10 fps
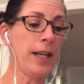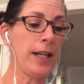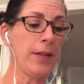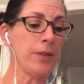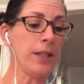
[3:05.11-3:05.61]

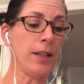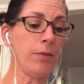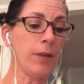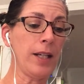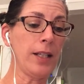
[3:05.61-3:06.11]
and I was
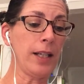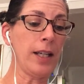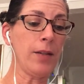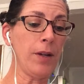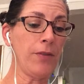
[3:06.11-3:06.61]
getting ready to
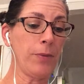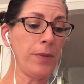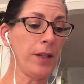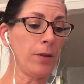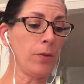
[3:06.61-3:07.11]
get away from
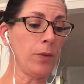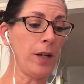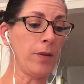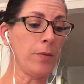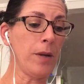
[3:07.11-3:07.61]
there when
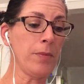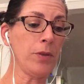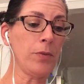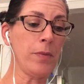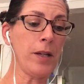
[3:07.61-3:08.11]
I
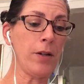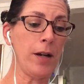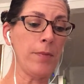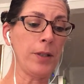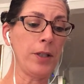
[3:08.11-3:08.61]
remembered what my
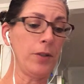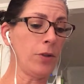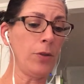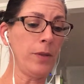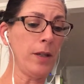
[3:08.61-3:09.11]
grandpa had
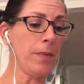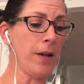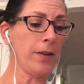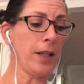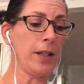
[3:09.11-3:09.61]
told me
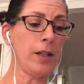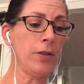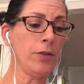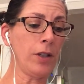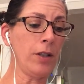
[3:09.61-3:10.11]
about that
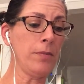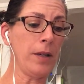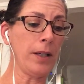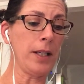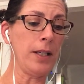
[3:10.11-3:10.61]
$100
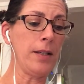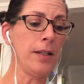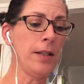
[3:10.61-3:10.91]
monkey.